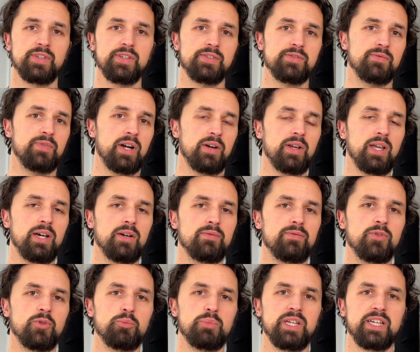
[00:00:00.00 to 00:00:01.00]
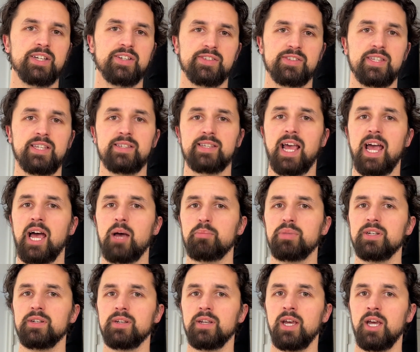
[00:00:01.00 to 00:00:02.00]
it's very helpful because these
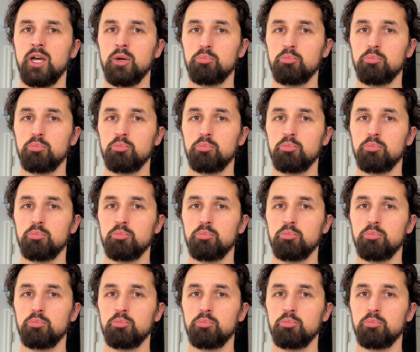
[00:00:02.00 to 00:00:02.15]
happen